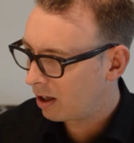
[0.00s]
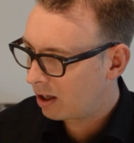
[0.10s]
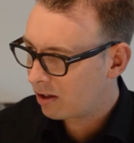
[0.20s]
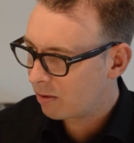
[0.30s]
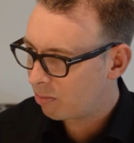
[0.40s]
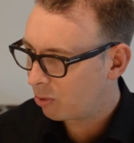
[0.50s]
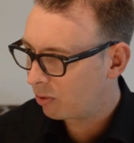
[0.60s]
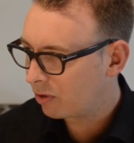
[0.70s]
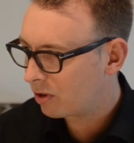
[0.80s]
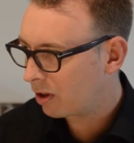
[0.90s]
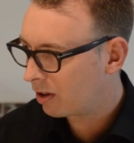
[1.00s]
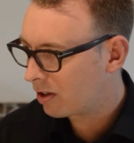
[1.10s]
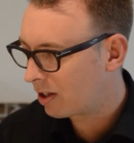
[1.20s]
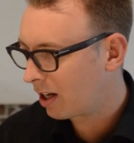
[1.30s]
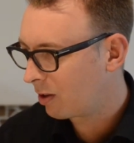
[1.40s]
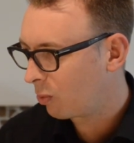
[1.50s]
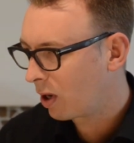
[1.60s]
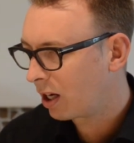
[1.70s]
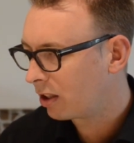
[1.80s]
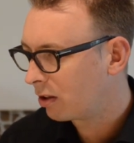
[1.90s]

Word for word: it's important to understand where